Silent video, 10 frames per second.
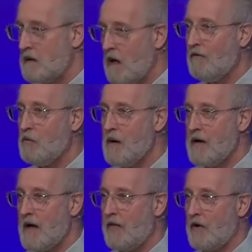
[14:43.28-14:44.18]
Love one
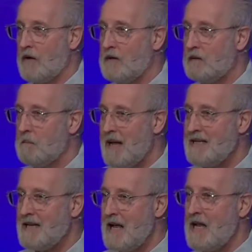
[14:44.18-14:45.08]
another.
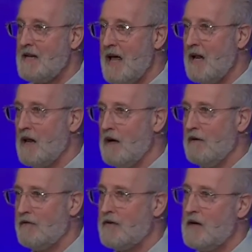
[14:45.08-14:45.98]
Maintain that
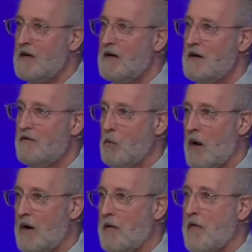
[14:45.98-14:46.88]
love for
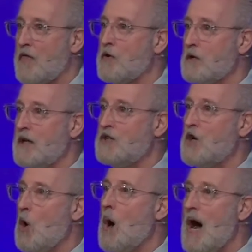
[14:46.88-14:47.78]
one another. Thirdly,
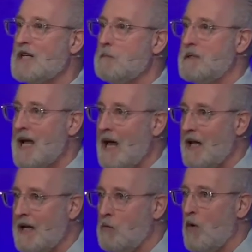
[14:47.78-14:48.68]
show
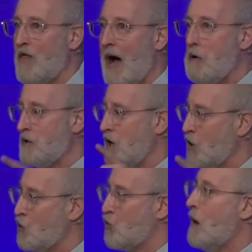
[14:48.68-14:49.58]
hospitality
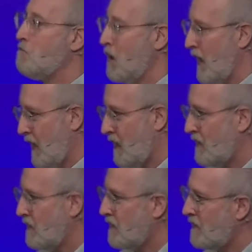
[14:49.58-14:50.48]
without grumbling.
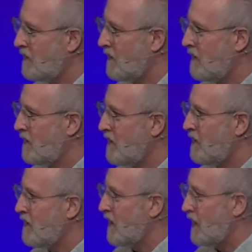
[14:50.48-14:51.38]

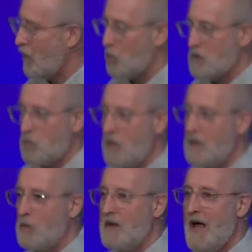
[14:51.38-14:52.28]
In other words,
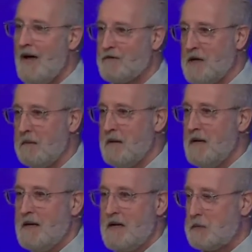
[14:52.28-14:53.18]
we have to,
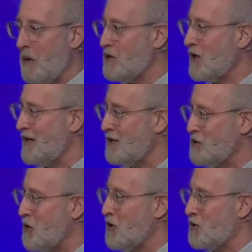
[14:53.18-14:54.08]
especially in the
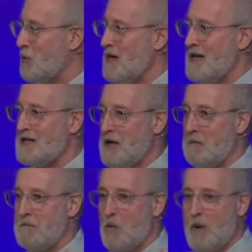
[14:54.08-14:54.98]
church, we need
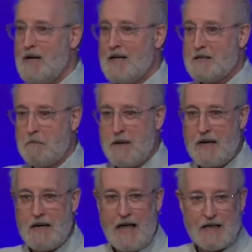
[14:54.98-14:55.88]
to
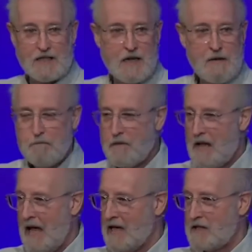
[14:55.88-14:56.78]
be
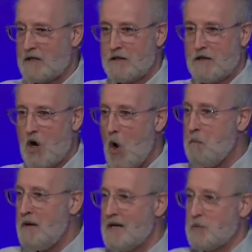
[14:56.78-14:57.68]
as
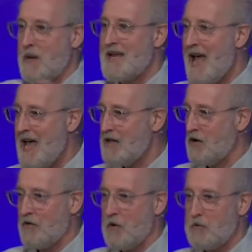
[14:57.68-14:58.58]
open as we can
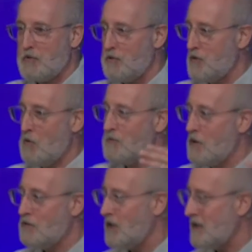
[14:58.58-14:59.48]
to those who don't
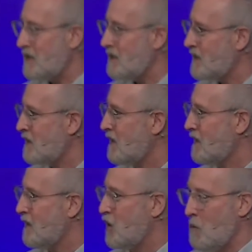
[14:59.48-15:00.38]
know Jesus,
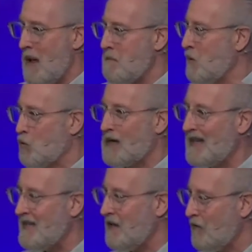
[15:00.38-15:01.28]
who may be
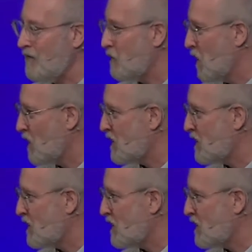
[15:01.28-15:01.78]
really different from